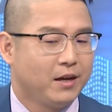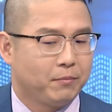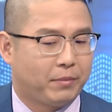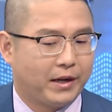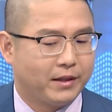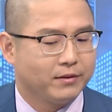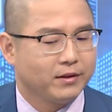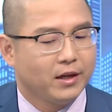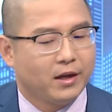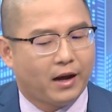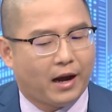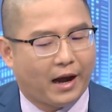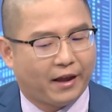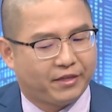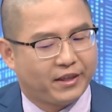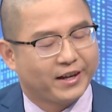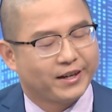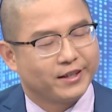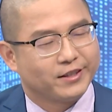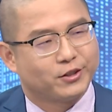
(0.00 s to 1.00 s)
But I
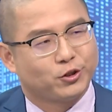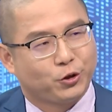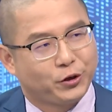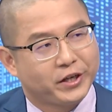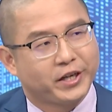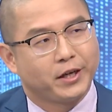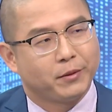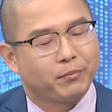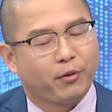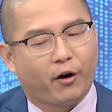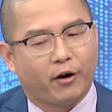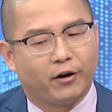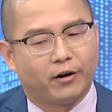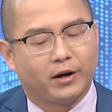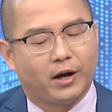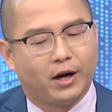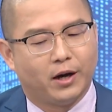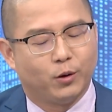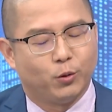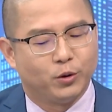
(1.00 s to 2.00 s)
think the tricky part
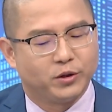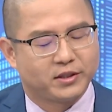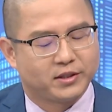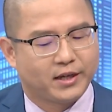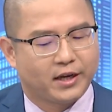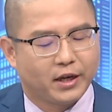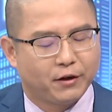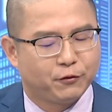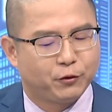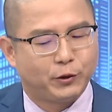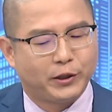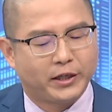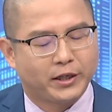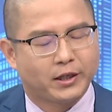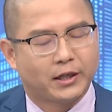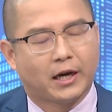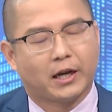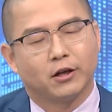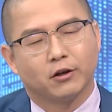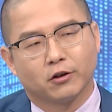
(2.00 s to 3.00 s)
was that if we
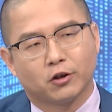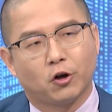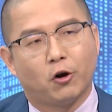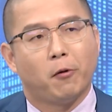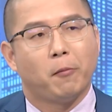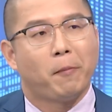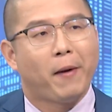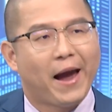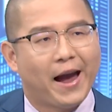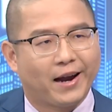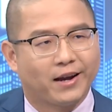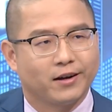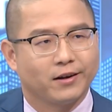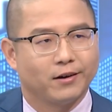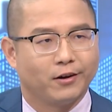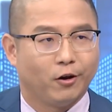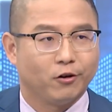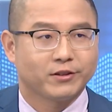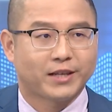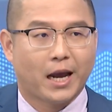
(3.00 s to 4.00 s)
kind of go back a
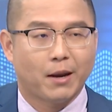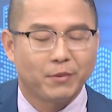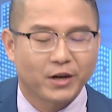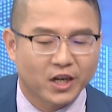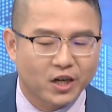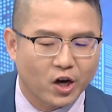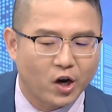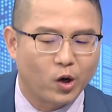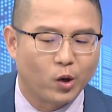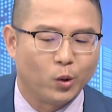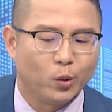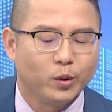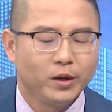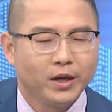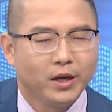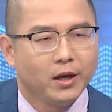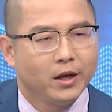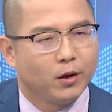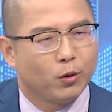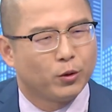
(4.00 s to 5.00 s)
long time ago,
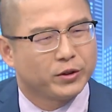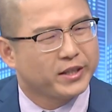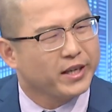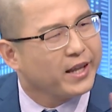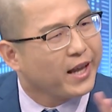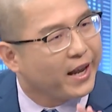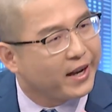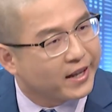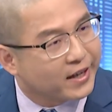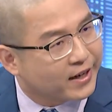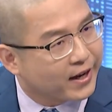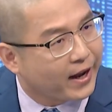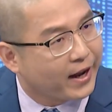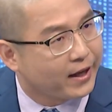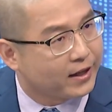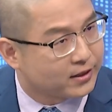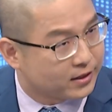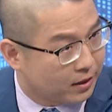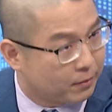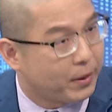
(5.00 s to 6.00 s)
was there any
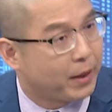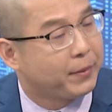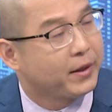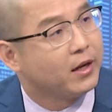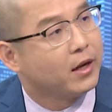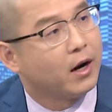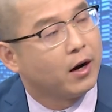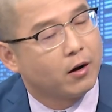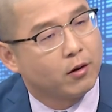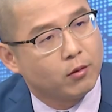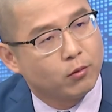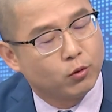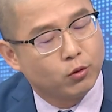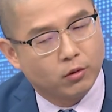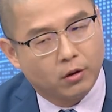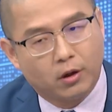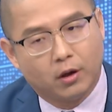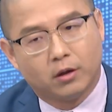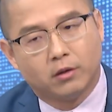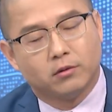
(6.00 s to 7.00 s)
case, maybe
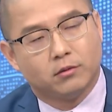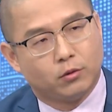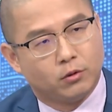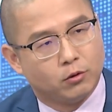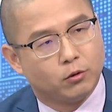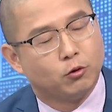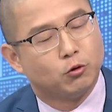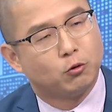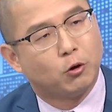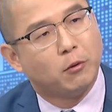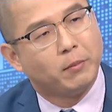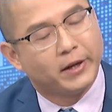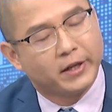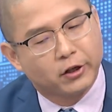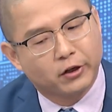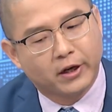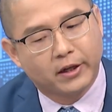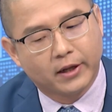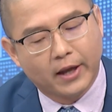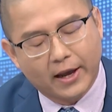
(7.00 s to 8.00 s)
Roman, you
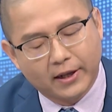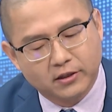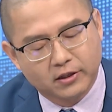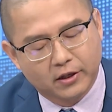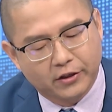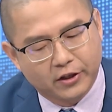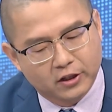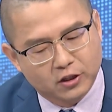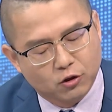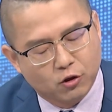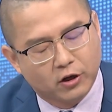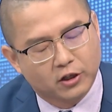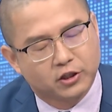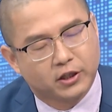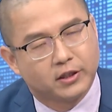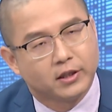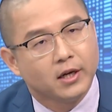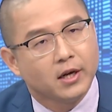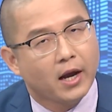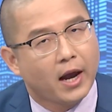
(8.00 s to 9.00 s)
can answer this
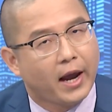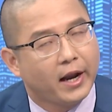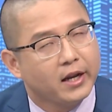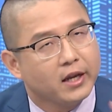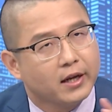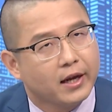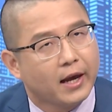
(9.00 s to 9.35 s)
question, any